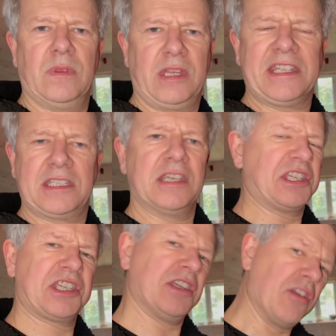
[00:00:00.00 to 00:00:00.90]
That
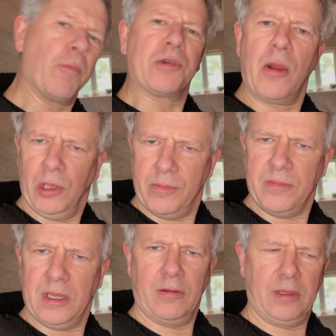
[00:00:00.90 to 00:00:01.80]
is no
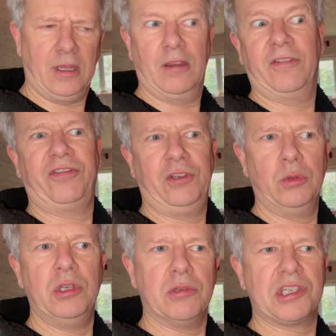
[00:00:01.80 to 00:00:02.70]
problem if you
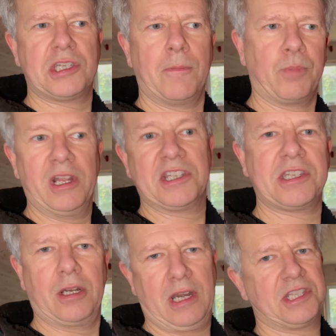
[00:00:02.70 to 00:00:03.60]
use
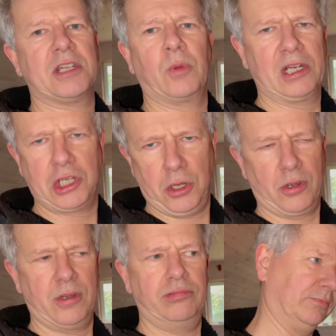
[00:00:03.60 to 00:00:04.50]
polyester as it will
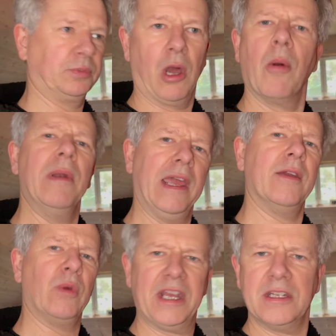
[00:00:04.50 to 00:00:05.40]
cure probably
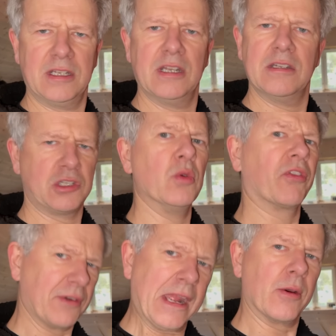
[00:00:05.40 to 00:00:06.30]
within two or
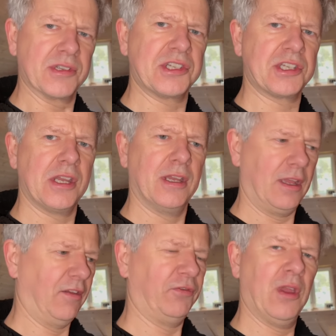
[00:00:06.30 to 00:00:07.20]
three hours
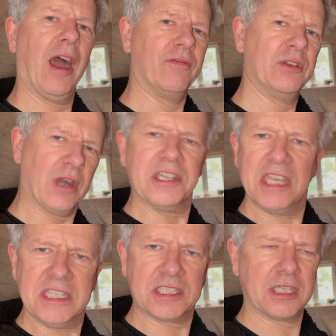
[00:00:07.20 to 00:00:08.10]
if you have the right
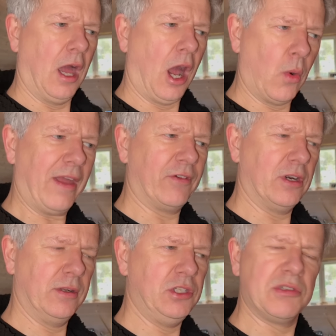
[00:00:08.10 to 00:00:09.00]
heat.
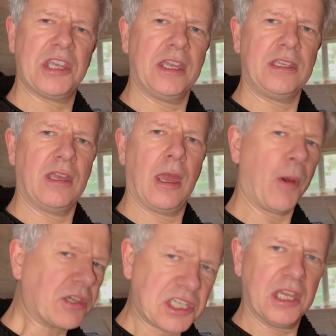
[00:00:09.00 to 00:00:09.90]
However, using
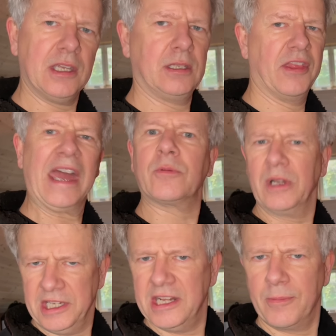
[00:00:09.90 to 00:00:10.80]
epoxy, that will
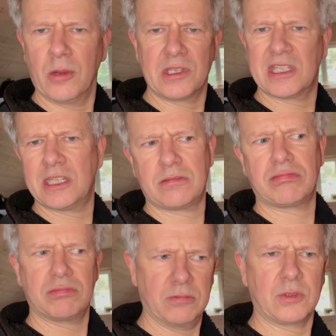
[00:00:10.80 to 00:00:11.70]
need about
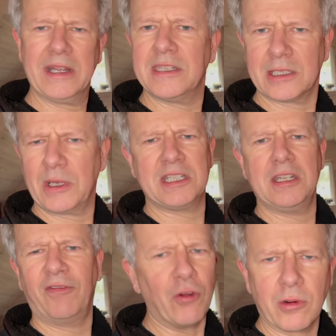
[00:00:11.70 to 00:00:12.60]
20,
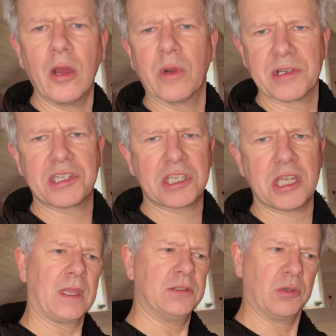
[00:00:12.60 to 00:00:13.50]
24
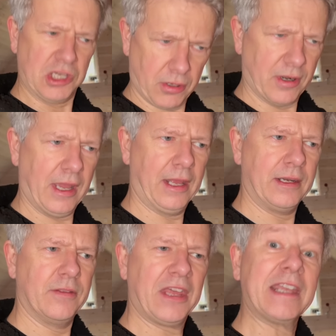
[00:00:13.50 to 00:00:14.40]
hours to cure and
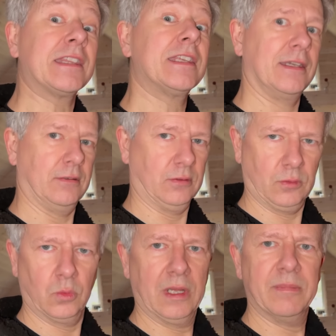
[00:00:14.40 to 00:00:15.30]
that
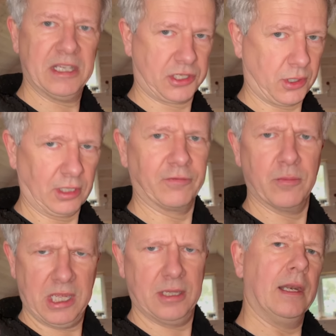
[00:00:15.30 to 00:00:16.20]
will be a struggle for
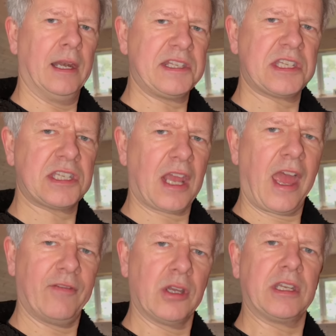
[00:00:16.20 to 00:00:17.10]
me. Let's
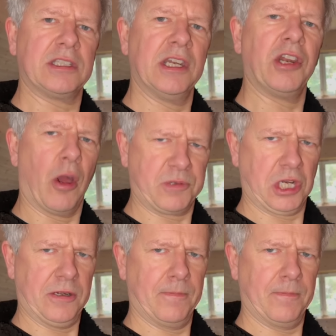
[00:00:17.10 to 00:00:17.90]
have a look at another option.